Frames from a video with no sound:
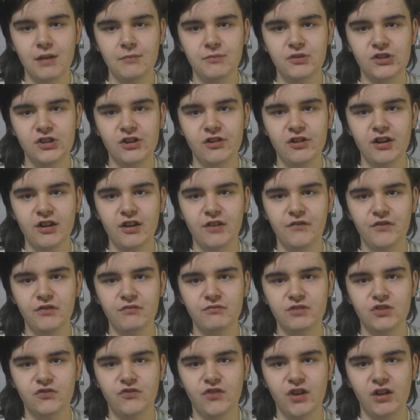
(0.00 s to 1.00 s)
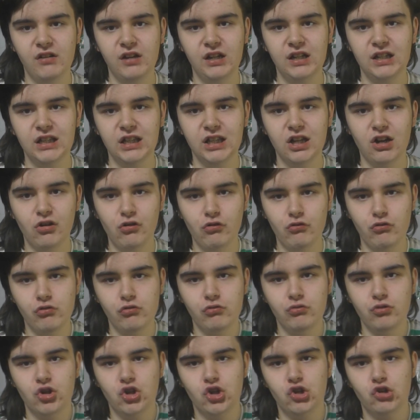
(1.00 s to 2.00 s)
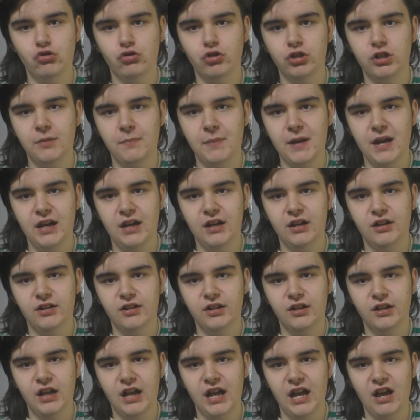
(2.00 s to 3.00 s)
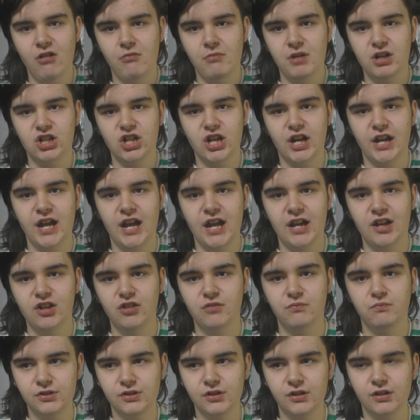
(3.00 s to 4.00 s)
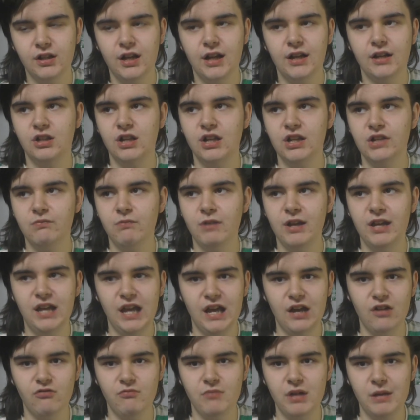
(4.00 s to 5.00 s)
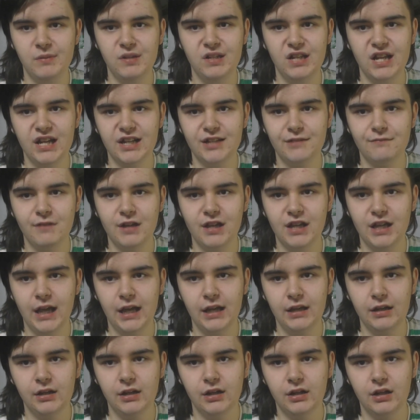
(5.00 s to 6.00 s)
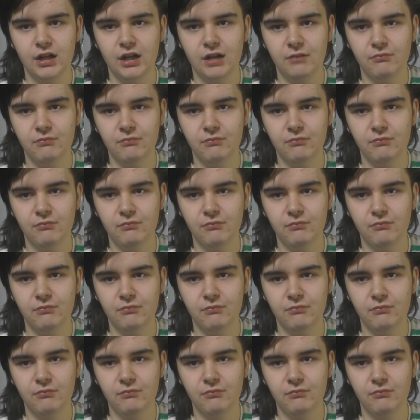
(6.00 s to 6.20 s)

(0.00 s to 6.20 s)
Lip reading: Sorry if it was very long or short, depending on how much I edit. So, like, this weekend or maybe next weekend,